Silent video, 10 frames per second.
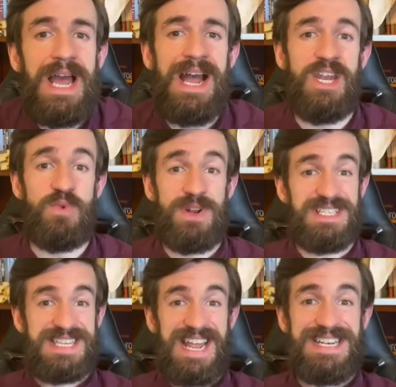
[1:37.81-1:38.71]
and when
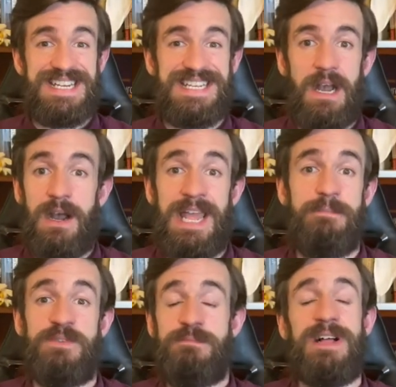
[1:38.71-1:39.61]
standing, our
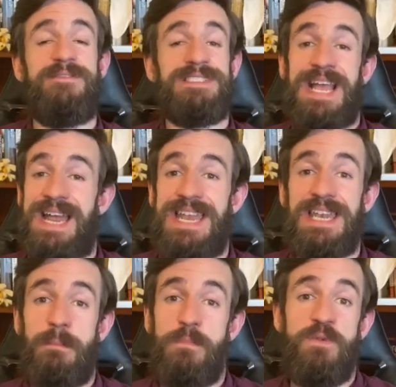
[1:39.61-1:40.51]
hips and pelvis can end
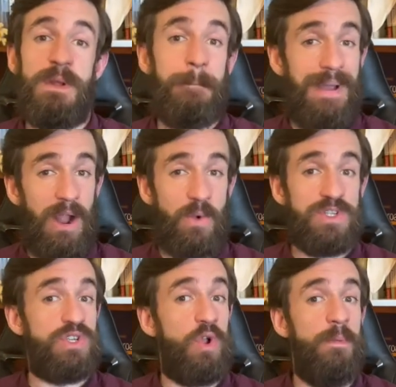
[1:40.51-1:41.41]
up moving
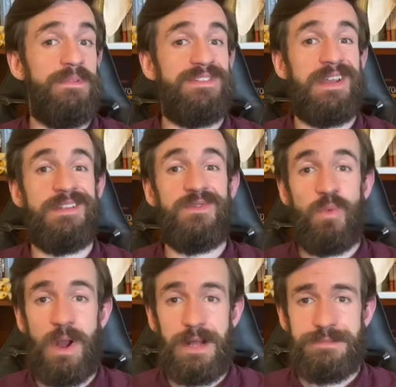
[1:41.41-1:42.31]
backwards to compensate as
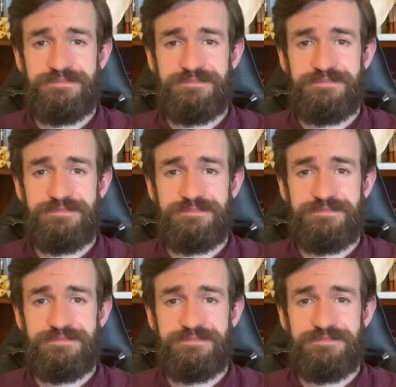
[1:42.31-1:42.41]
well.